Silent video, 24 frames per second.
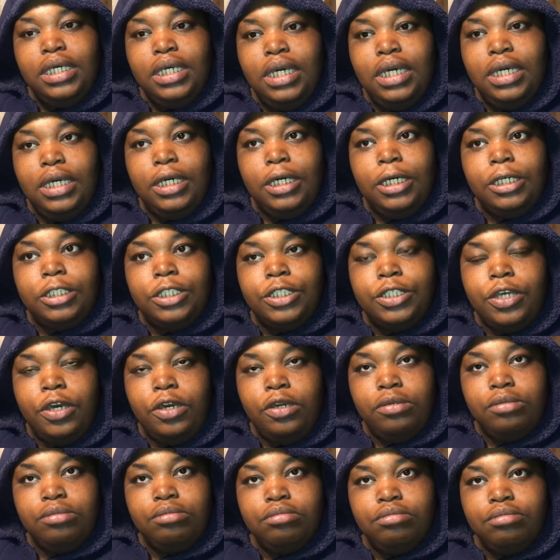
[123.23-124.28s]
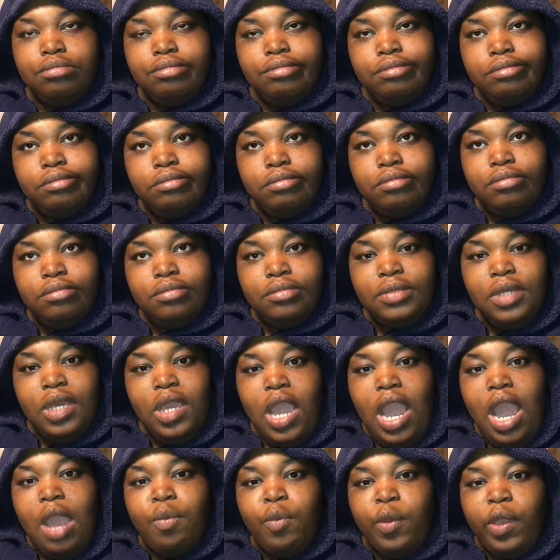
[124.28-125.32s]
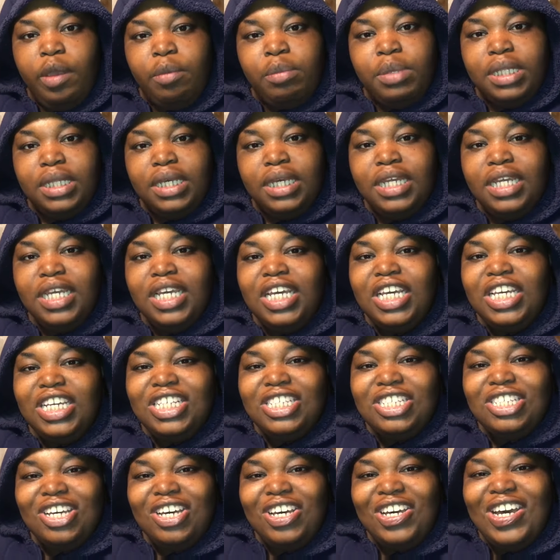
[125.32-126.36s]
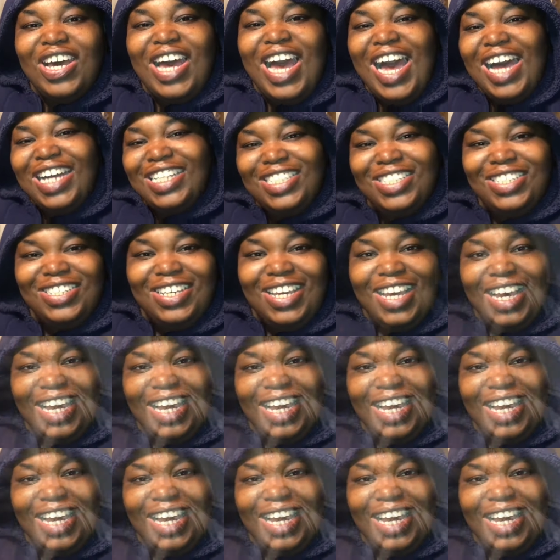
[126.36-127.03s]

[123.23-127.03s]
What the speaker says: So I'm rambling, so I'll see you